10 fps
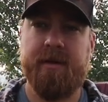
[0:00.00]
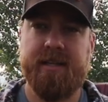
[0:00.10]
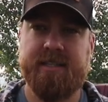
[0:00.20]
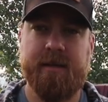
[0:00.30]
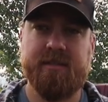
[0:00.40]

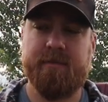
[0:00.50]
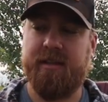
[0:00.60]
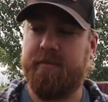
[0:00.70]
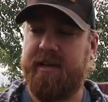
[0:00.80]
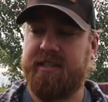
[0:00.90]
It seems to
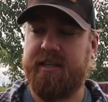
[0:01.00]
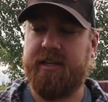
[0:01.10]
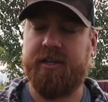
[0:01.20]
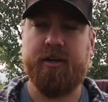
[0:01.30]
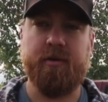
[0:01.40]
be the best
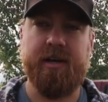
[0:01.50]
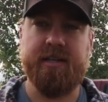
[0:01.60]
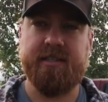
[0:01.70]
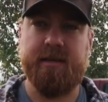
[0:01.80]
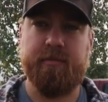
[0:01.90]
thing to do
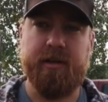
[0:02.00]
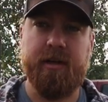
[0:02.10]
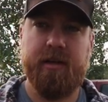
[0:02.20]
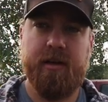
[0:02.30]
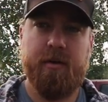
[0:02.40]
is
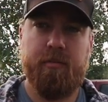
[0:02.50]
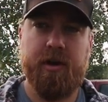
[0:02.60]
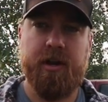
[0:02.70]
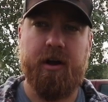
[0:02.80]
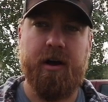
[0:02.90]
simply
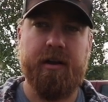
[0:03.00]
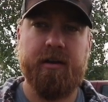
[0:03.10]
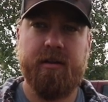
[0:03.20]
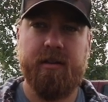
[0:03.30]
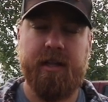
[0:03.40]
put it on,